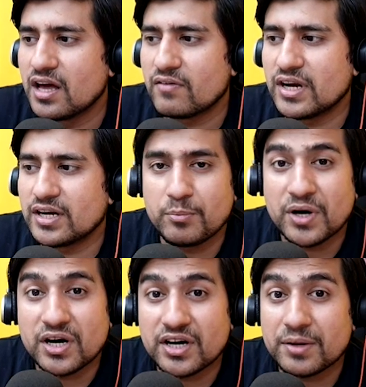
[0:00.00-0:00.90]
When
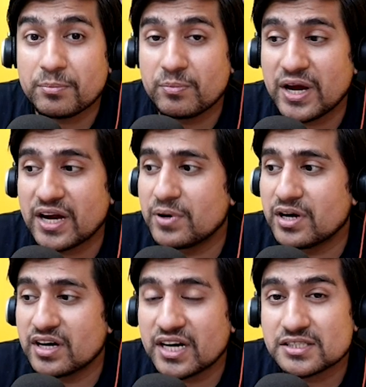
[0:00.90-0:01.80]
bug rate, bug,
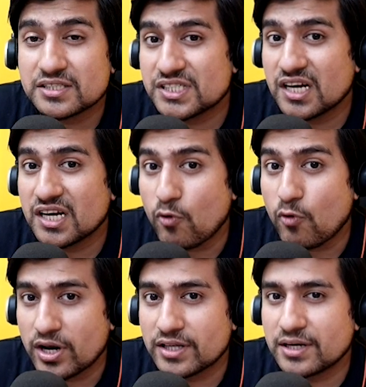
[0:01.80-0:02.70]
bug rate is basically
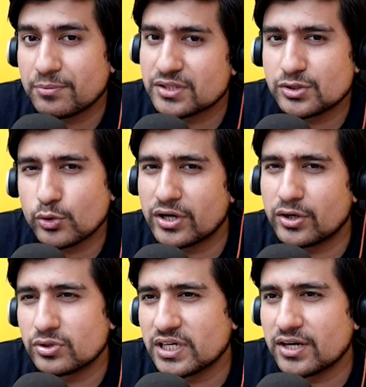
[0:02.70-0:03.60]
falling, then you can
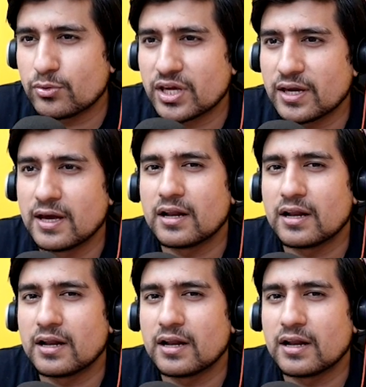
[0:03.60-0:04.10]
know that okay,